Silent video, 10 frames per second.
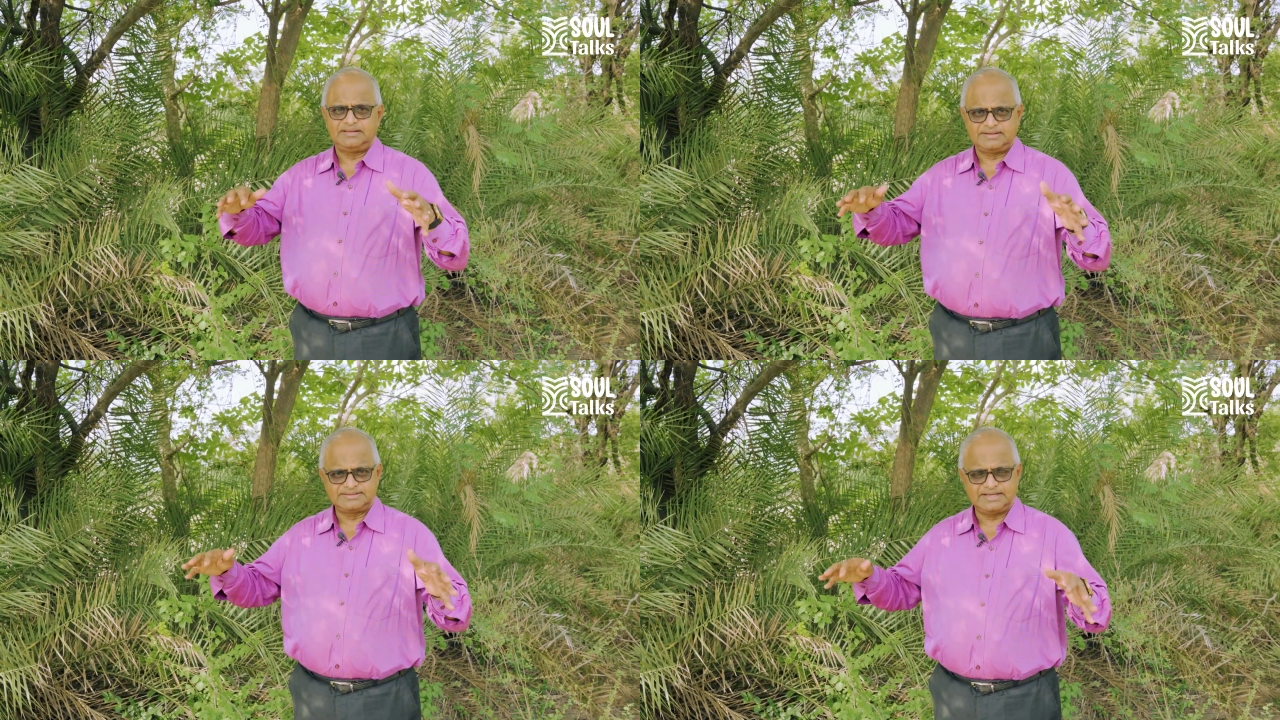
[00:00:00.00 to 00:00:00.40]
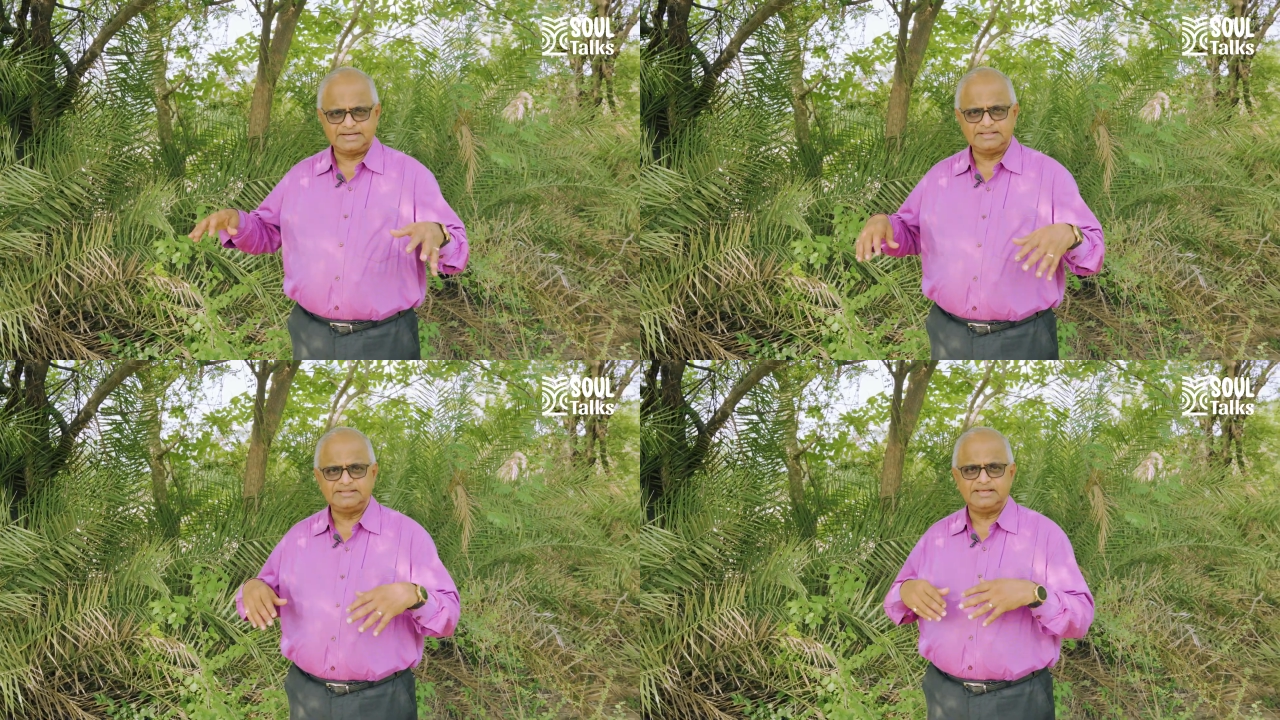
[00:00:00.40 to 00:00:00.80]

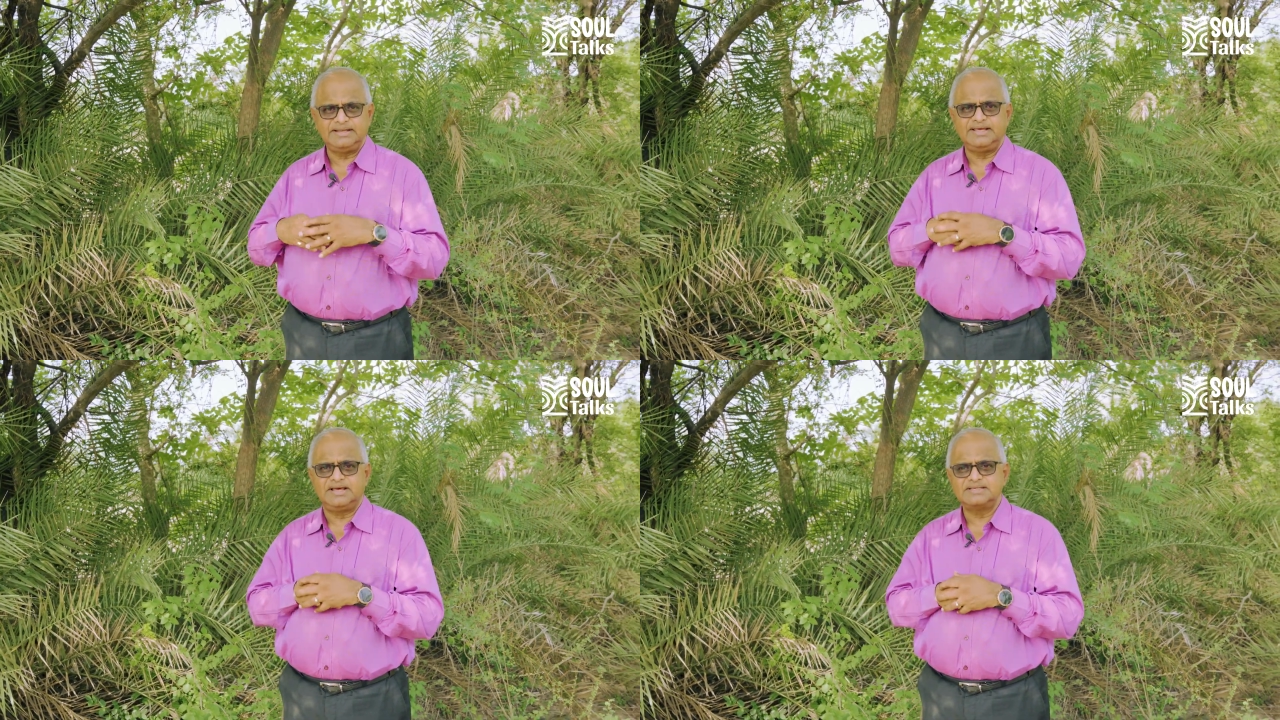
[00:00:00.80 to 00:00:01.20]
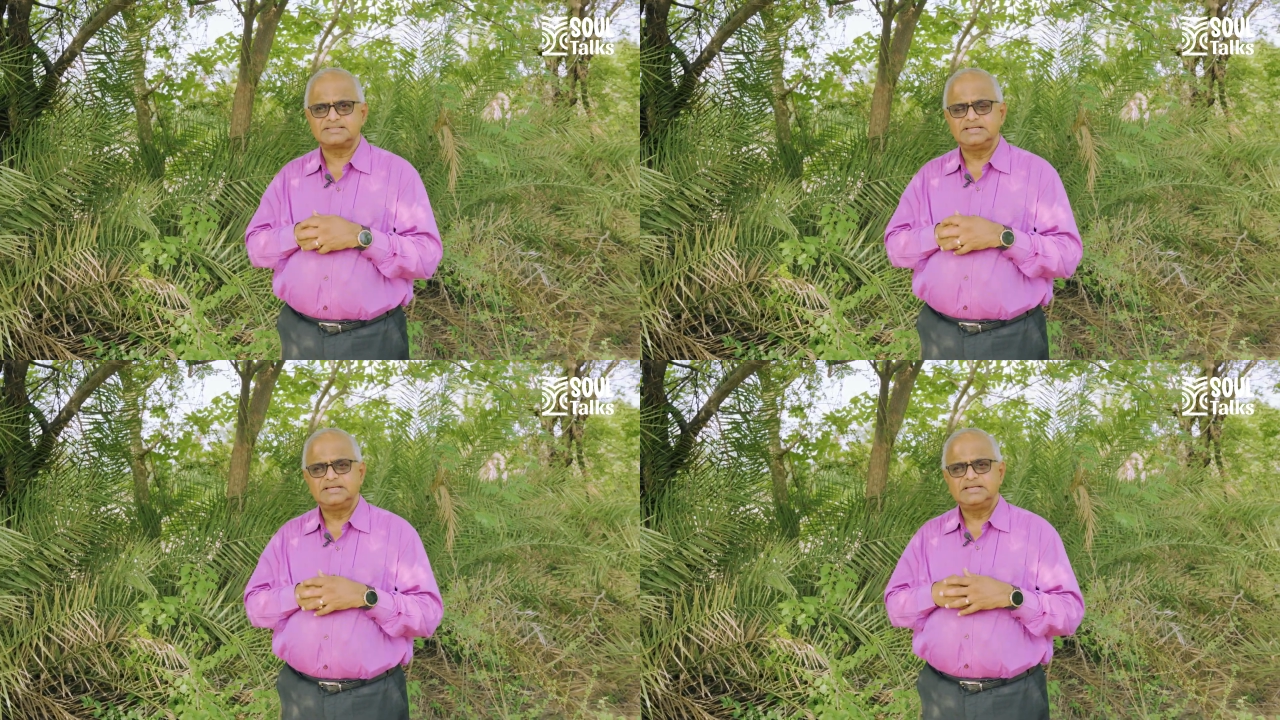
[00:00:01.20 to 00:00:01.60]
reside in the
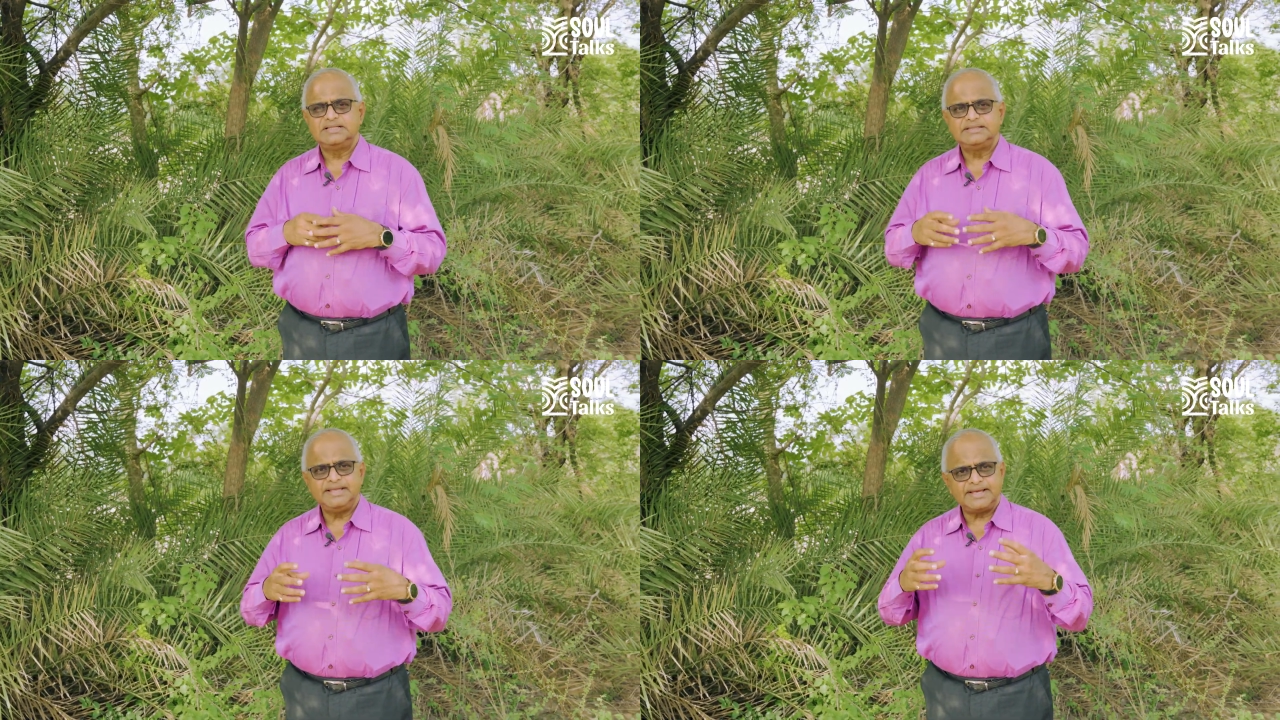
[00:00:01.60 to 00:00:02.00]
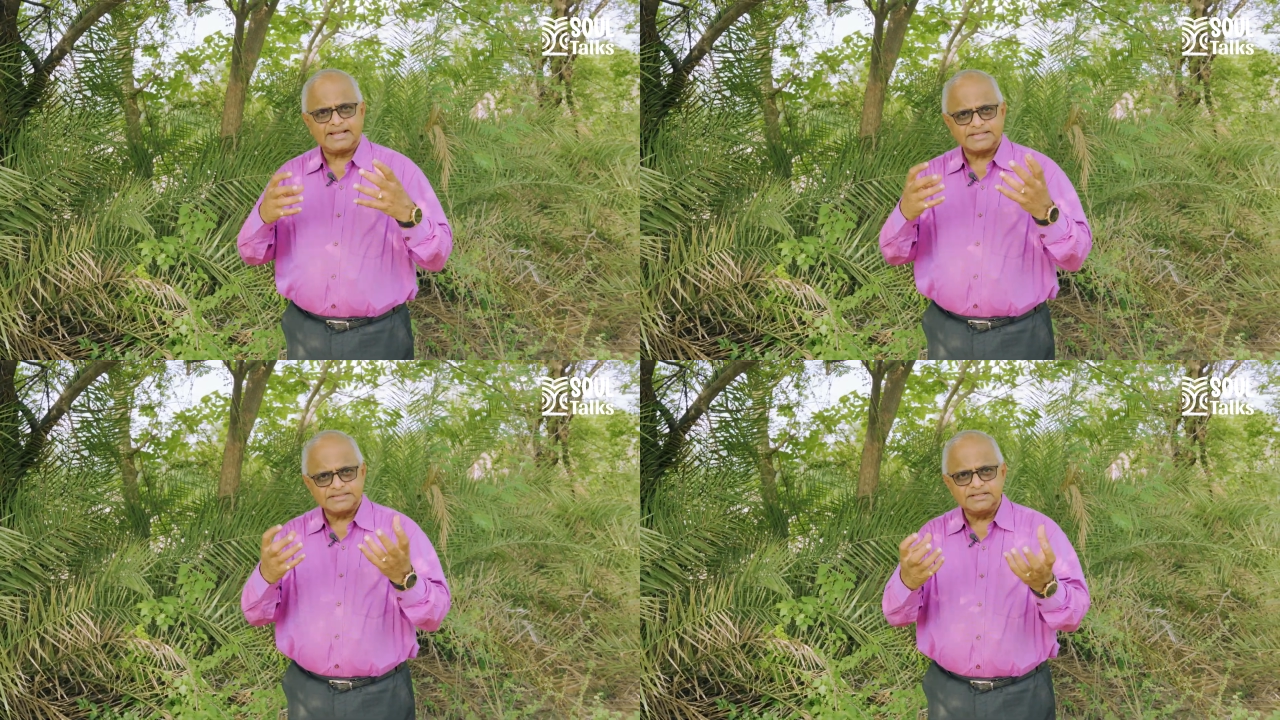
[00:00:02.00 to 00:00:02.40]
areas. They
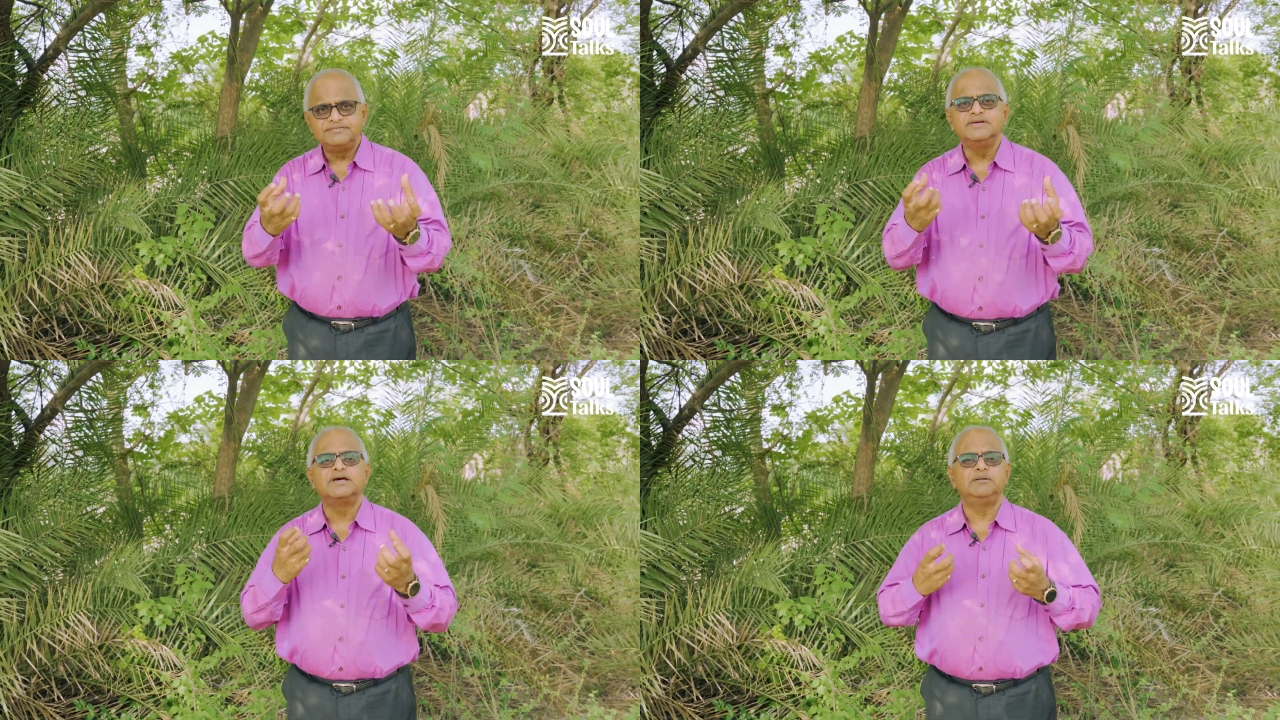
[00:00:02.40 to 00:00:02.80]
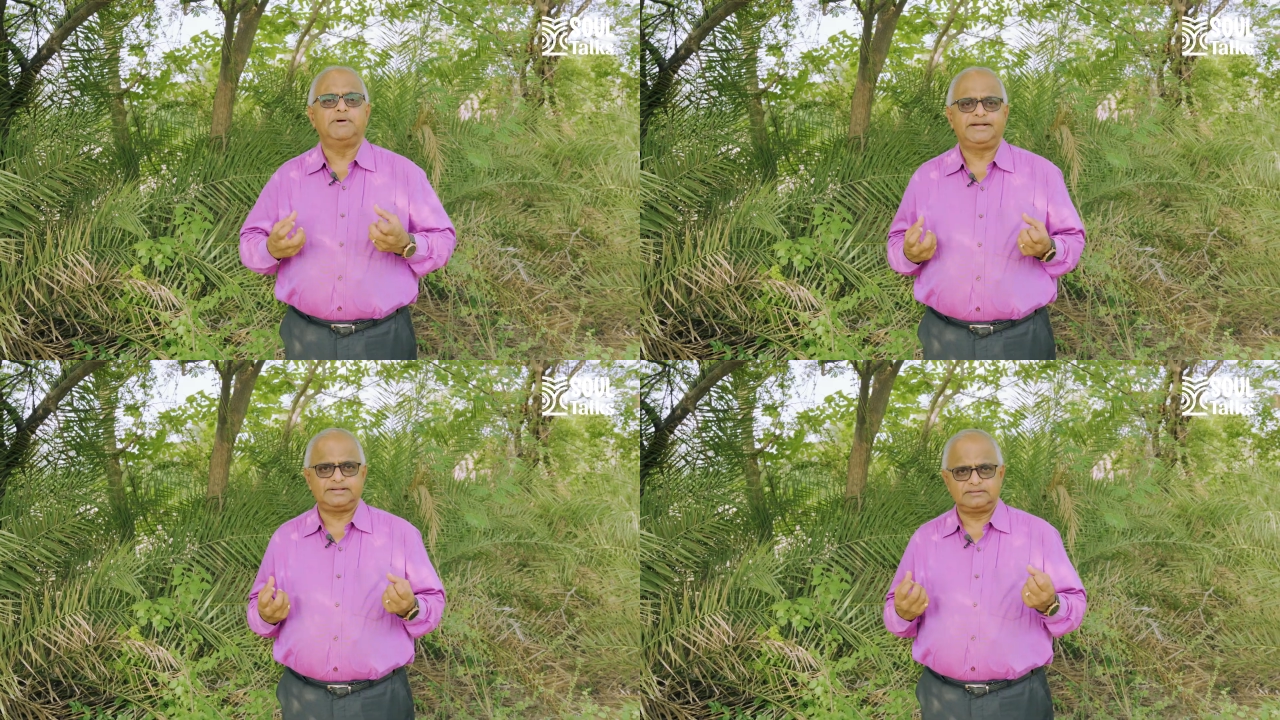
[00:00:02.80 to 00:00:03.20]
are actually fecal
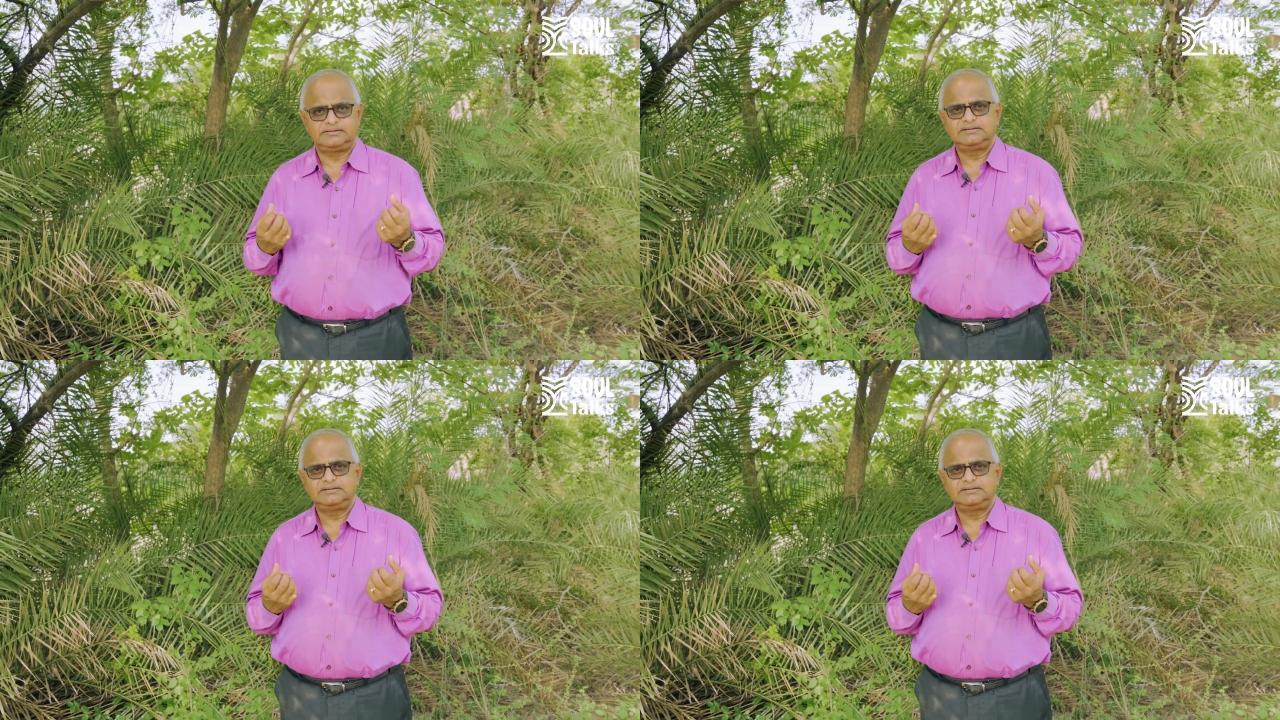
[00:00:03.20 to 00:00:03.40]
matter.